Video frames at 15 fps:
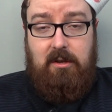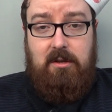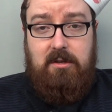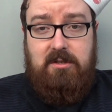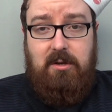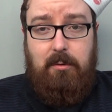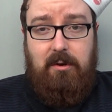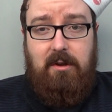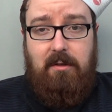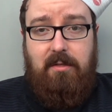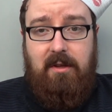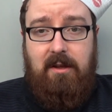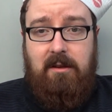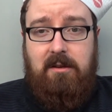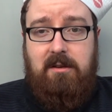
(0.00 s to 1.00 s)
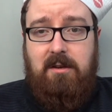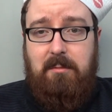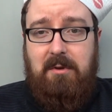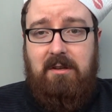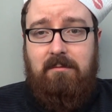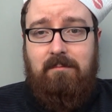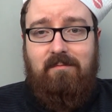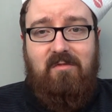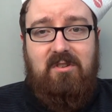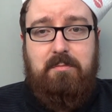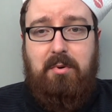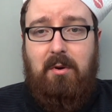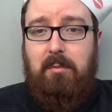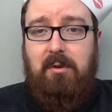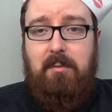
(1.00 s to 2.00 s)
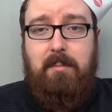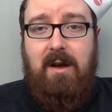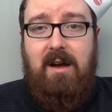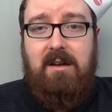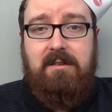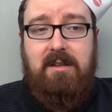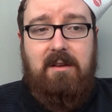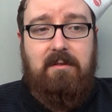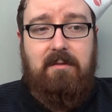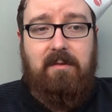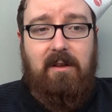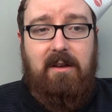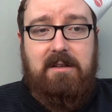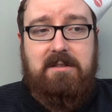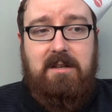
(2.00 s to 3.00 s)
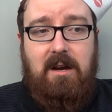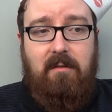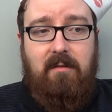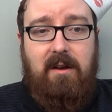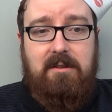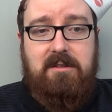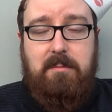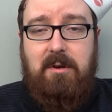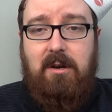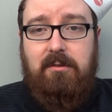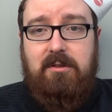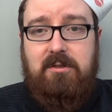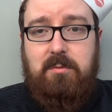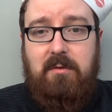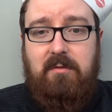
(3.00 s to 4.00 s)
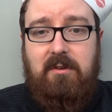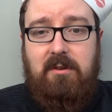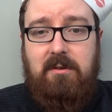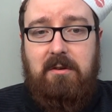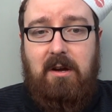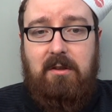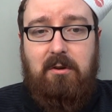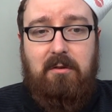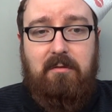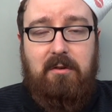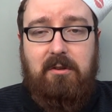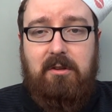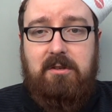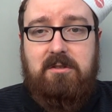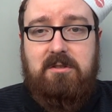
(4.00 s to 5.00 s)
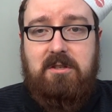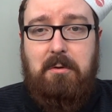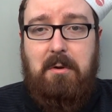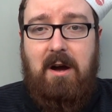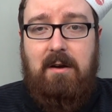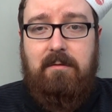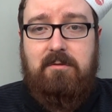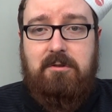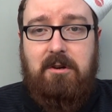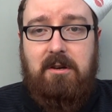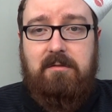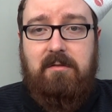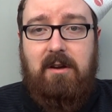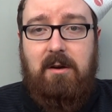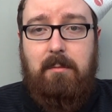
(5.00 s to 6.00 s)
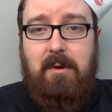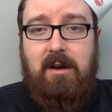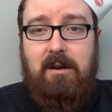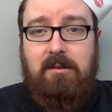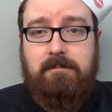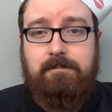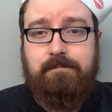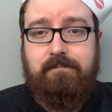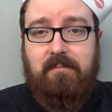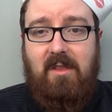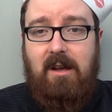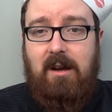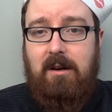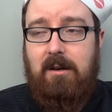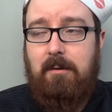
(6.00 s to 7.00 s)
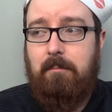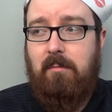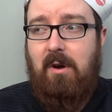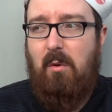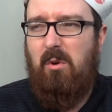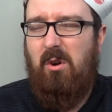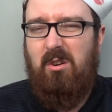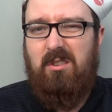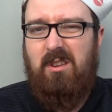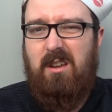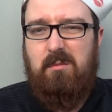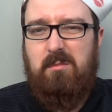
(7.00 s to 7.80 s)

See what you think. I mean, there's probably better navy flakes out there, to be honest with you. I know of at least two I've tried that are better. I won't name